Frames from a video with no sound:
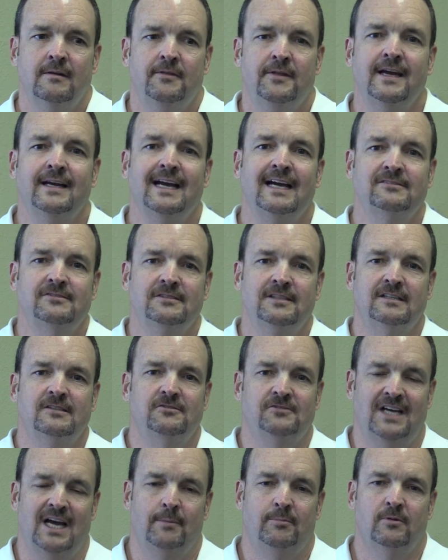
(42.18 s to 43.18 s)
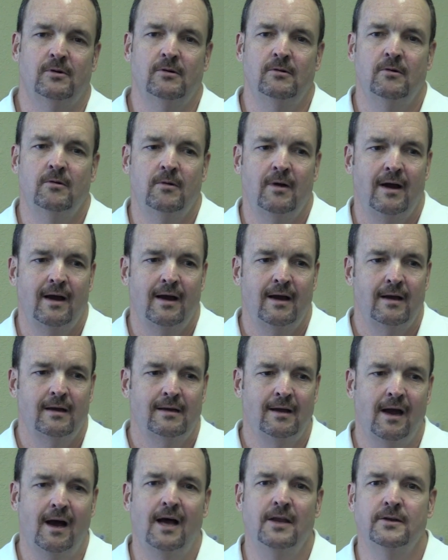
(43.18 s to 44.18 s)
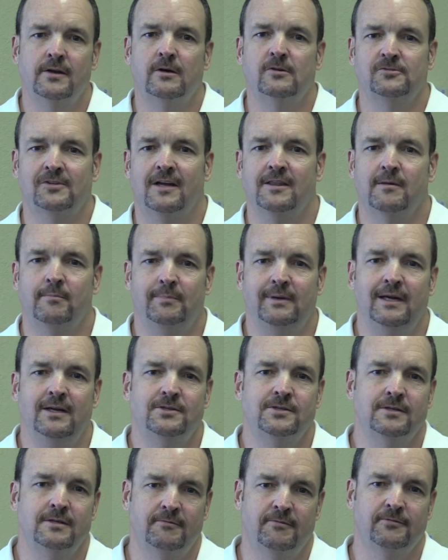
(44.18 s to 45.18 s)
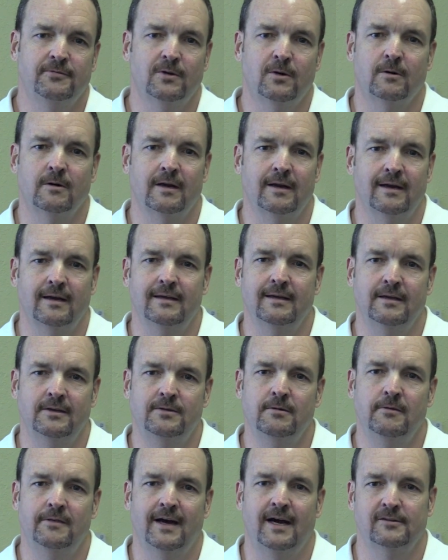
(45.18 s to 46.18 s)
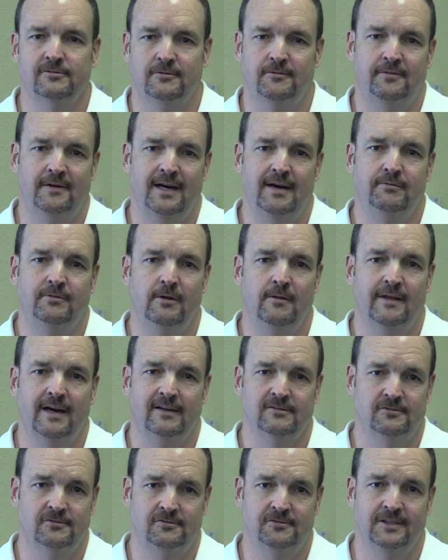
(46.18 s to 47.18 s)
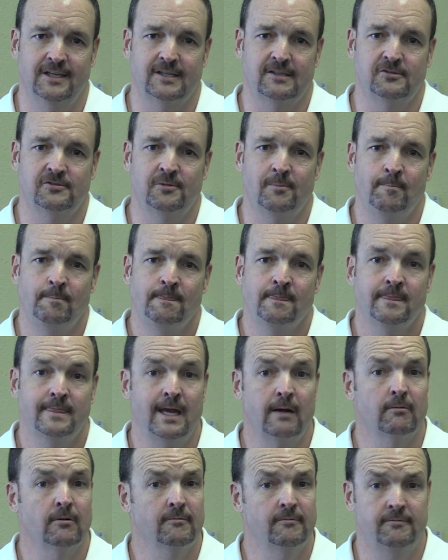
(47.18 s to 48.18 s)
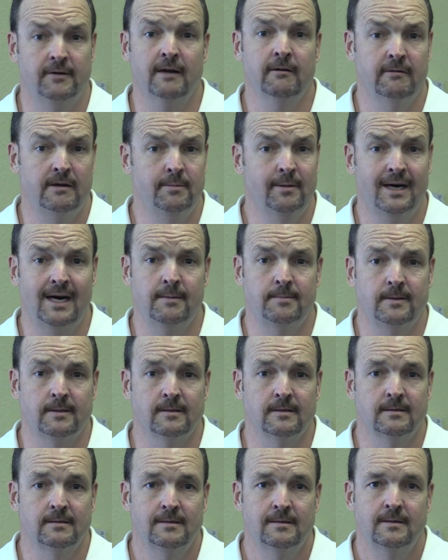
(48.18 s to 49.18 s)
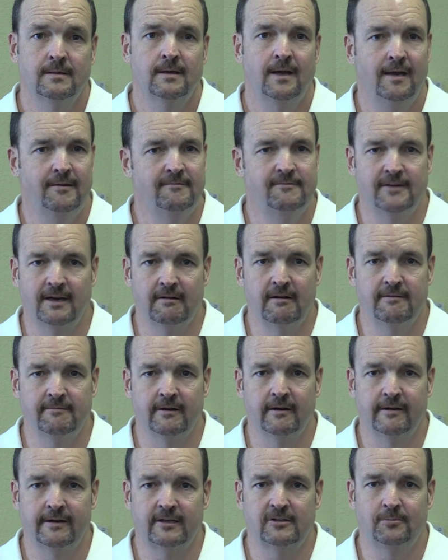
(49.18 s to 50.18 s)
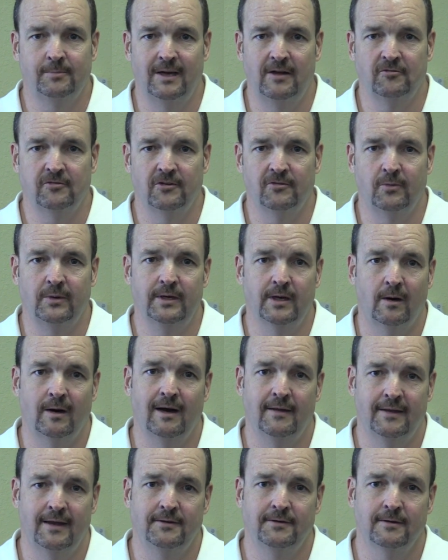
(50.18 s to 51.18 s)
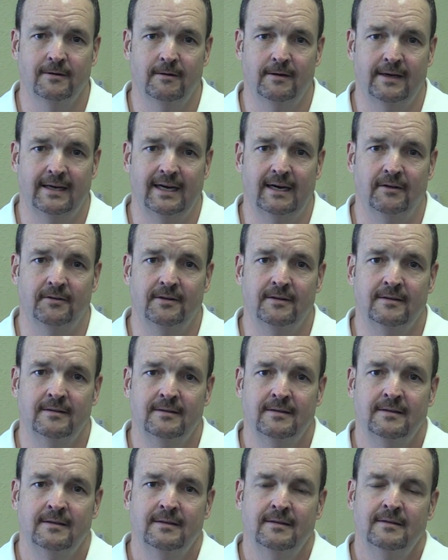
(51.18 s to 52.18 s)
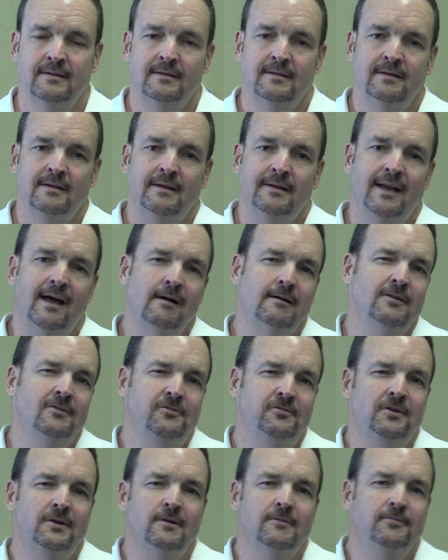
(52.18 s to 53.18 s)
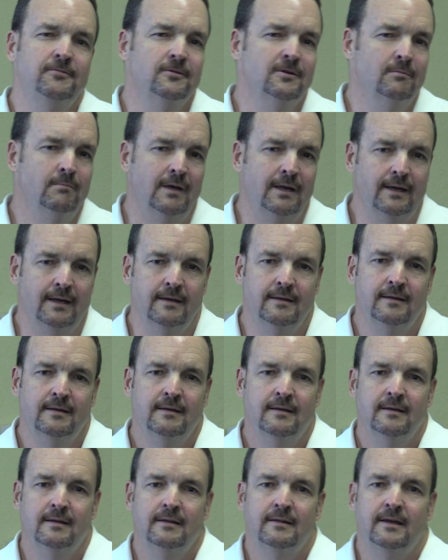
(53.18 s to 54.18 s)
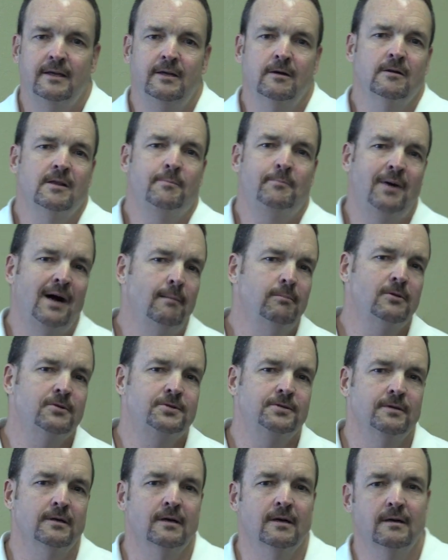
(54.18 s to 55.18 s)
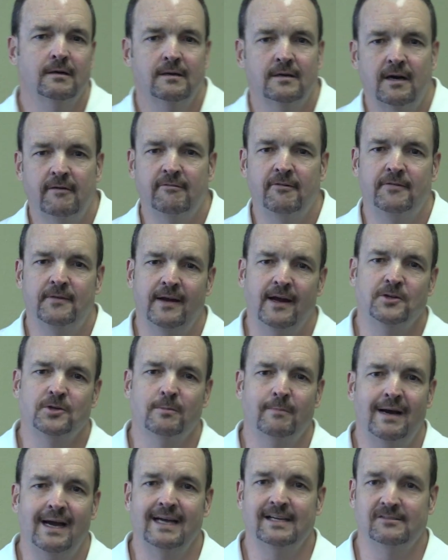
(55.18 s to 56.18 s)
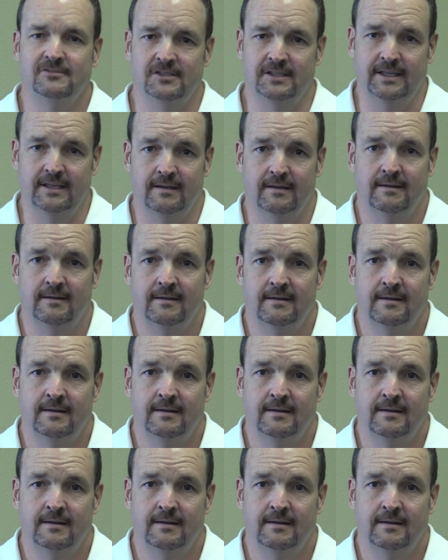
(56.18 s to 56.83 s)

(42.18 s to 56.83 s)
Think as an example, condos on the beach in Florida in 2005, 2006. They were very popular and very, very expensive. We know how that turned out. Now consider for a minute that you're the publisher of a financial magazine.